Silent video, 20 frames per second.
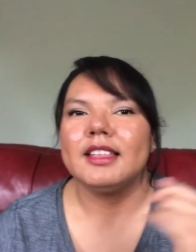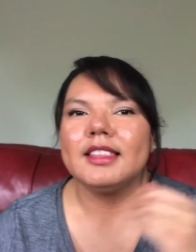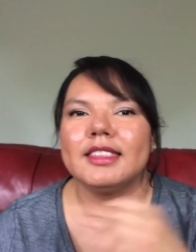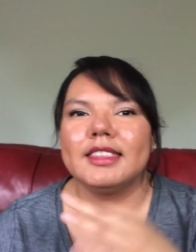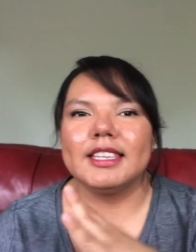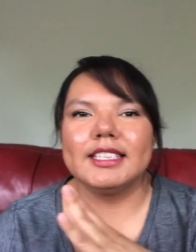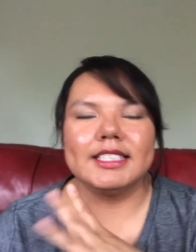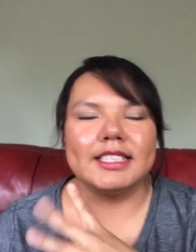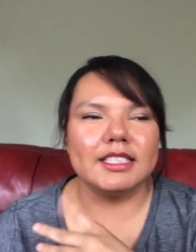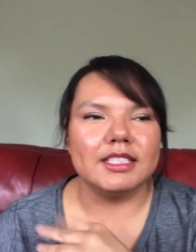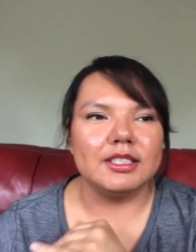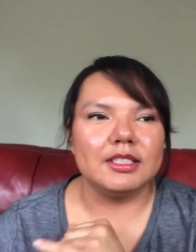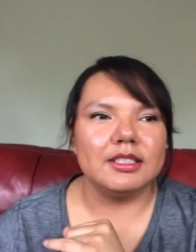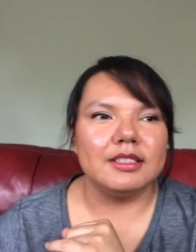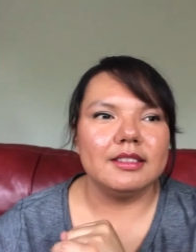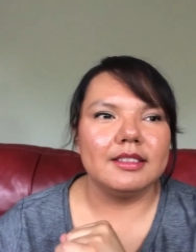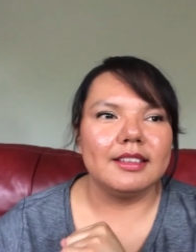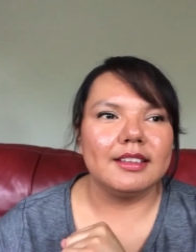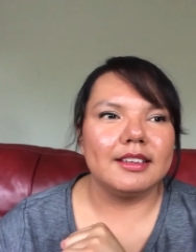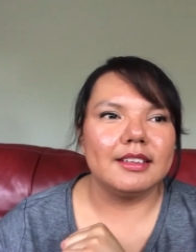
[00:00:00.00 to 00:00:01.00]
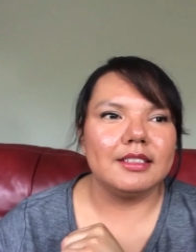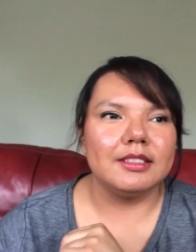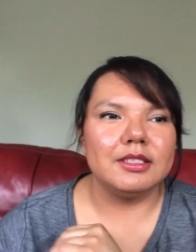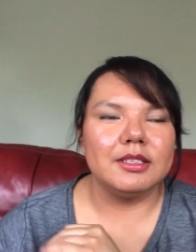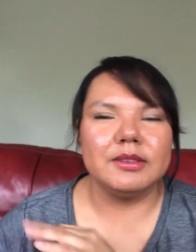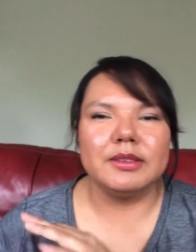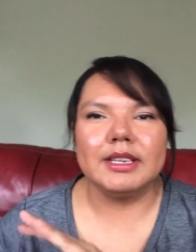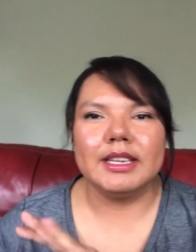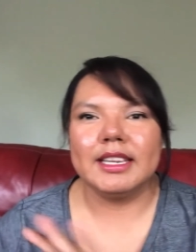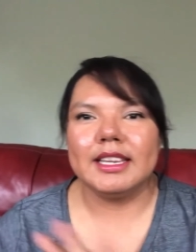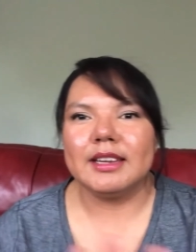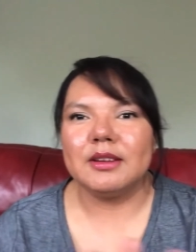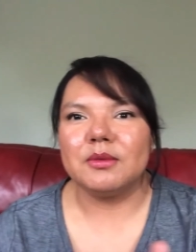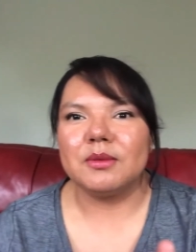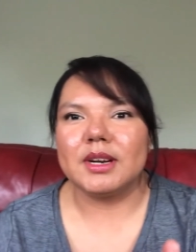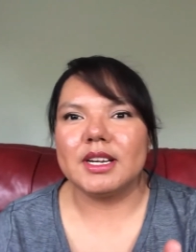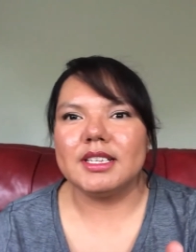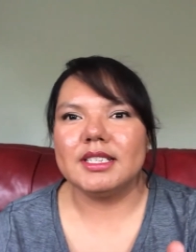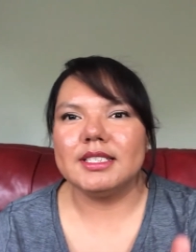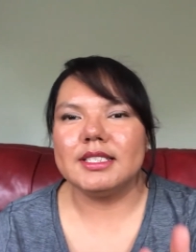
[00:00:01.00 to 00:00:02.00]
this is doing it
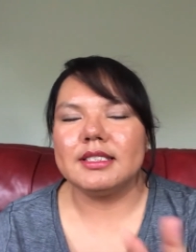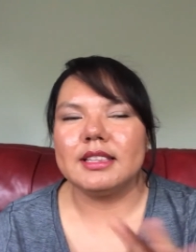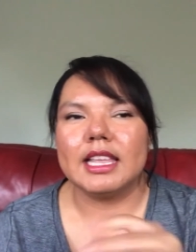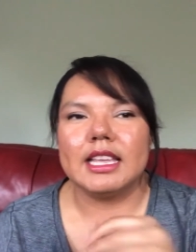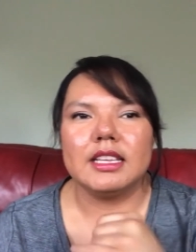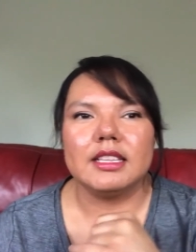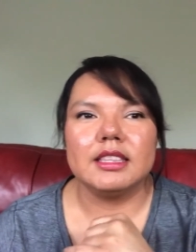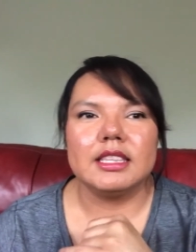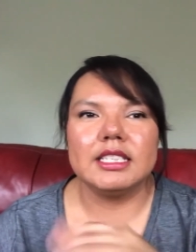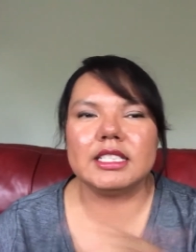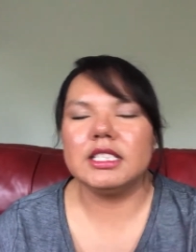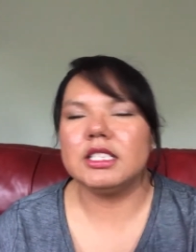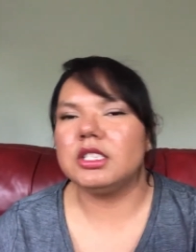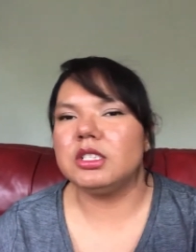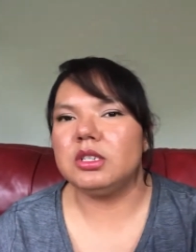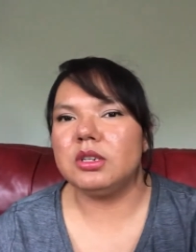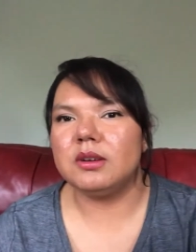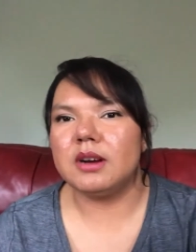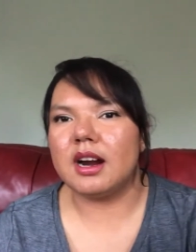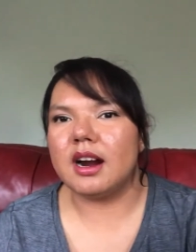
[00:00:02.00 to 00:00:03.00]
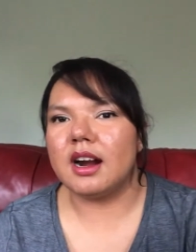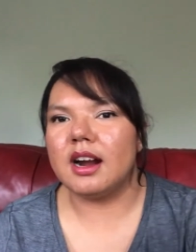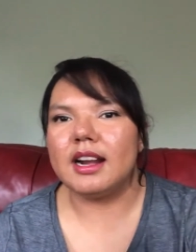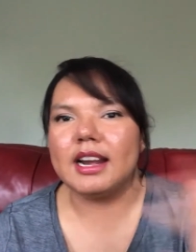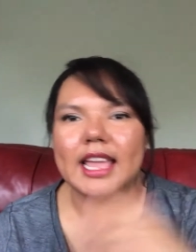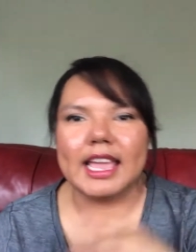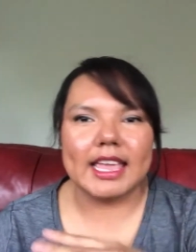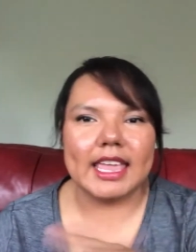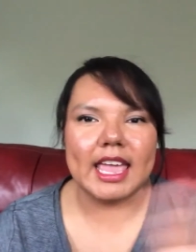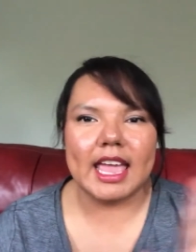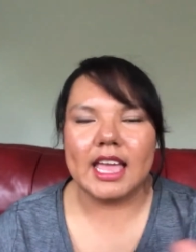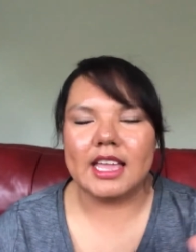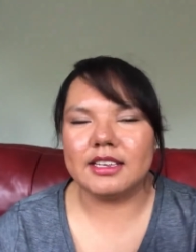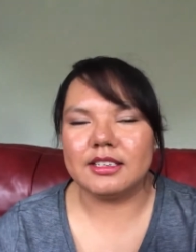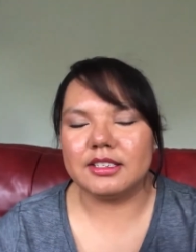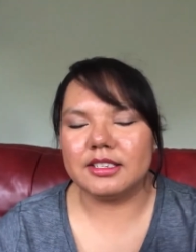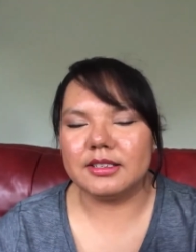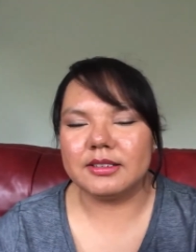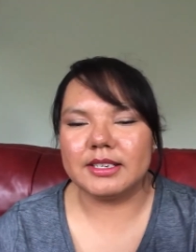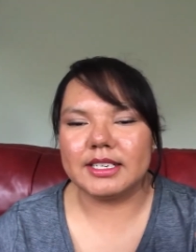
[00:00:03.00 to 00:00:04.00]
once, like, this is too hard, I
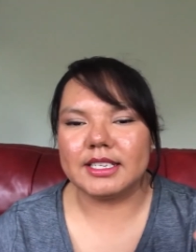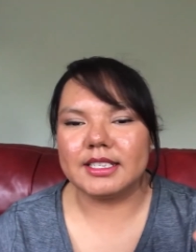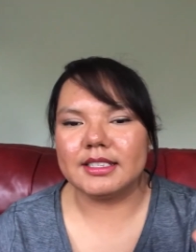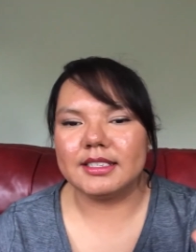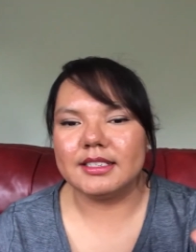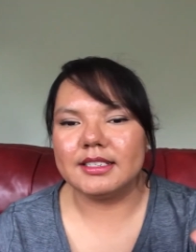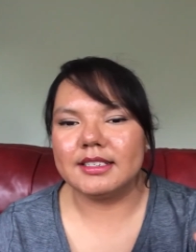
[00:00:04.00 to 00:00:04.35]
can't do it,